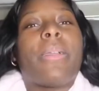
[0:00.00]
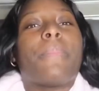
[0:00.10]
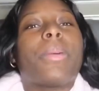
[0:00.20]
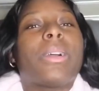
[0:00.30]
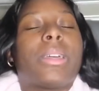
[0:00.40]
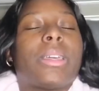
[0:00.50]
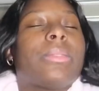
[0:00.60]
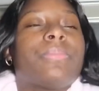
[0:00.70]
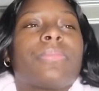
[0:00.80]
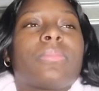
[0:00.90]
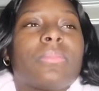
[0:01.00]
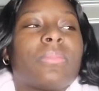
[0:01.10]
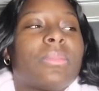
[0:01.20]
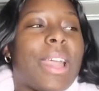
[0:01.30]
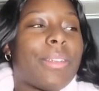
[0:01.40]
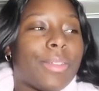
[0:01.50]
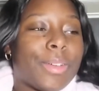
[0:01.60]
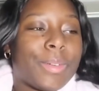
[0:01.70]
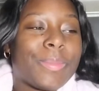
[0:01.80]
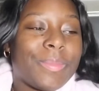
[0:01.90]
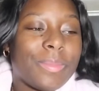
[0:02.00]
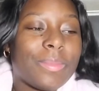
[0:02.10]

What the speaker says: But I don't know,